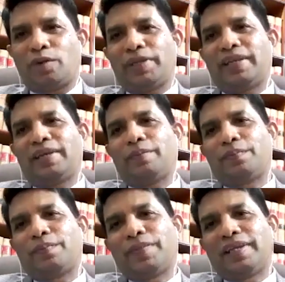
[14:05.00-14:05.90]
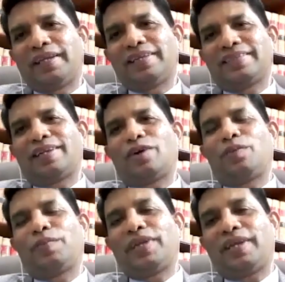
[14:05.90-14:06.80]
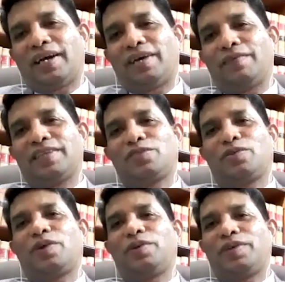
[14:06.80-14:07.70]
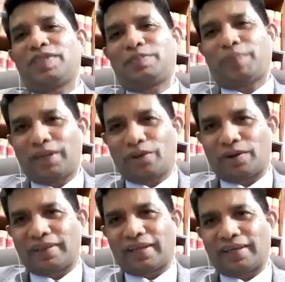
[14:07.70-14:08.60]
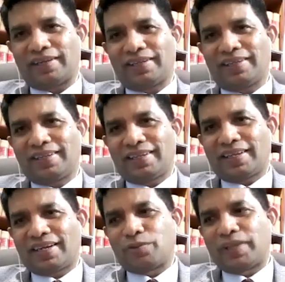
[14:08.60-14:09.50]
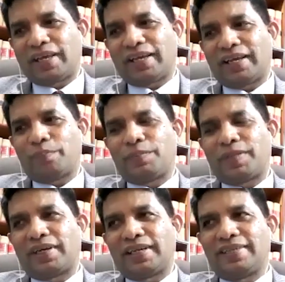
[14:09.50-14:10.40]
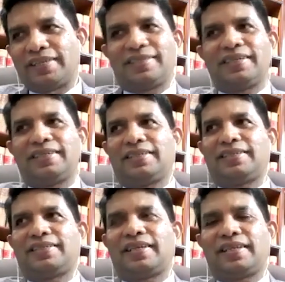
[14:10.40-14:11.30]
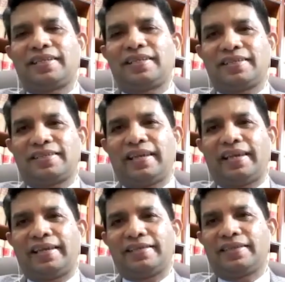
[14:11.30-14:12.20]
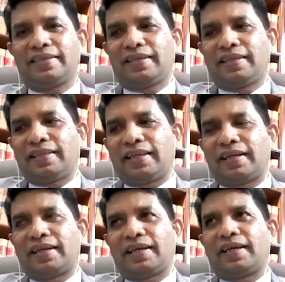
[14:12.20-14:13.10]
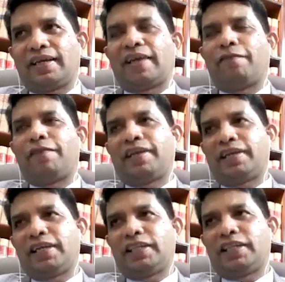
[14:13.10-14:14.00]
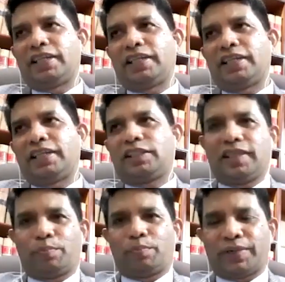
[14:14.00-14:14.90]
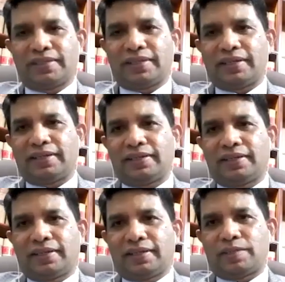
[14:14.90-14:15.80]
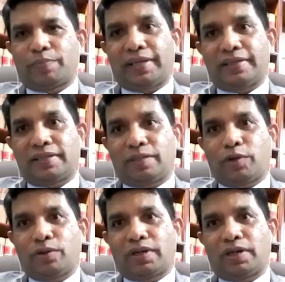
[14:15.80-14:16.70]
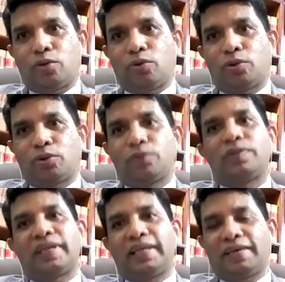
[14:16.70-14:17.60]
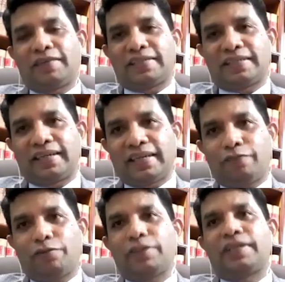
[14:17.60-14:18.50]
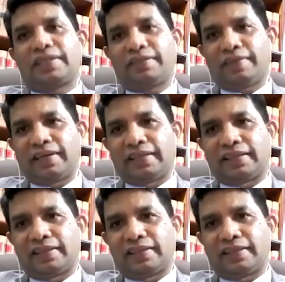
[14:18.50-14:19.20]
many minutes and how many hours you are going to spend on that. Now there are researchers says that averagely a person spends about 2 to 3 hours a day for the traveling.